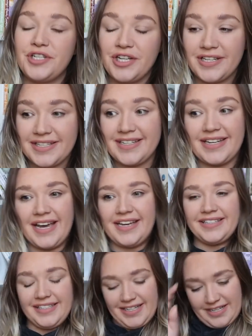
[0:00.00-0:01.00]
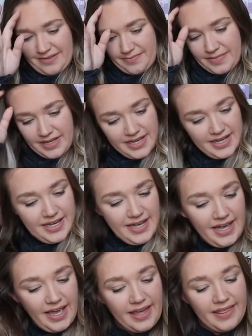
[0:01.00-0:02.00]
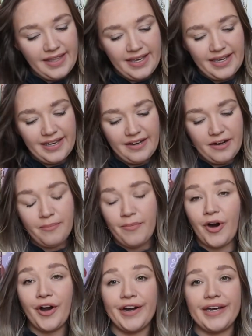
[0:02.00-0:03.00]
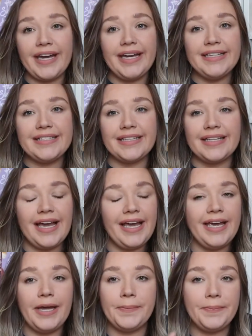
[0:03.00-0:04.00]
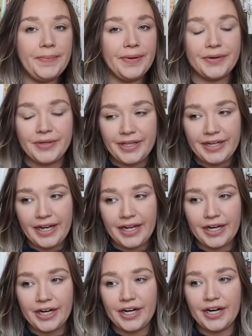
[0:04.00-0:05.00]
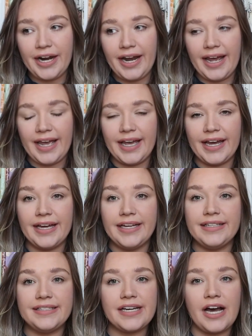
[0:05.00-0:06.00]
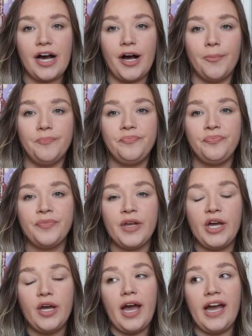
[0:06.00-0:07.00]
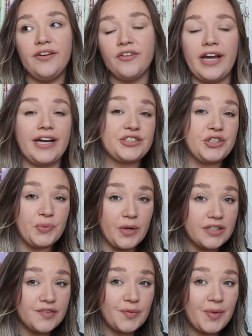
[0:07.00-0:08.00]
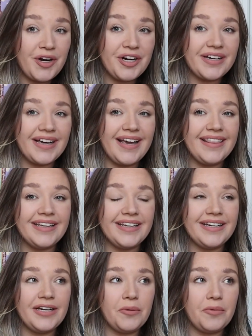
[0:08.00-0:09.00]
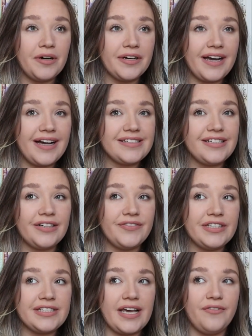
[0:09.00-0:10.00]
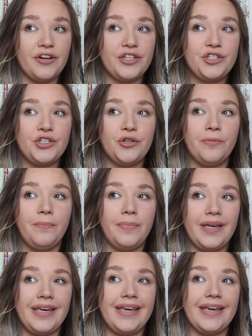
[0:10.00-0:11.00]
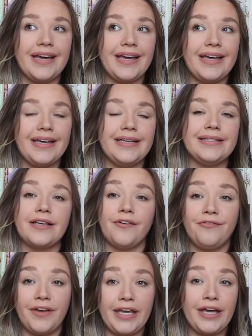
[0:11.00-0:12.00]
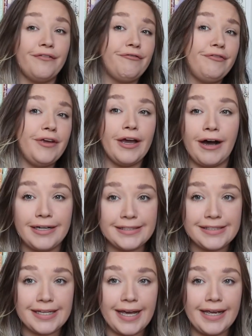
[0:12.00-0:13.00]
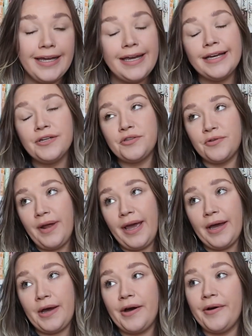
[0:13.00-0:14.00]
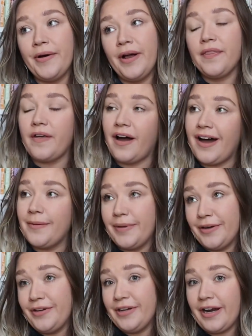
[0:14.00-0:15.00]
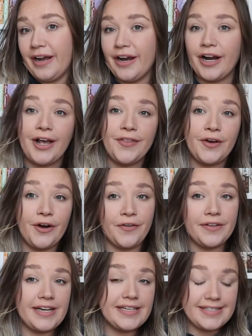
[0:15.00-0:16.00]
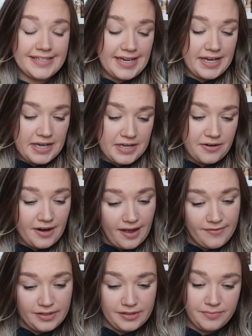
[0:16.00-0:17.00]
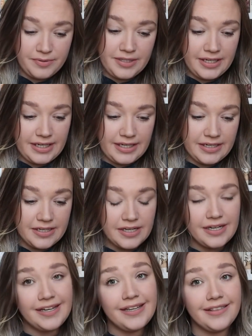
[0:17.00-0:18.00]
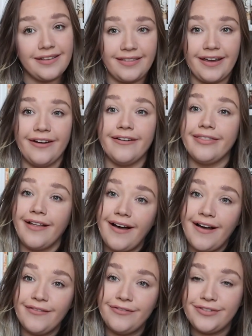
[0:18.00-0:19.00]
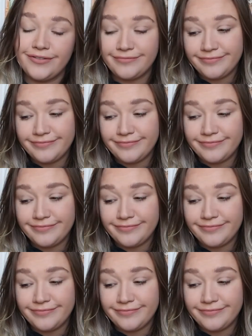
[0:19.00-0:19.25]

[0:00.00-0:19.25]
doesn't date. And then Mark is a billionaire, and Avery actually works for Mark, and then Mark has to convince Avery to be his fake fiance. So now the hot billionaire and the girl that doesn't date are having to pretend that they are in love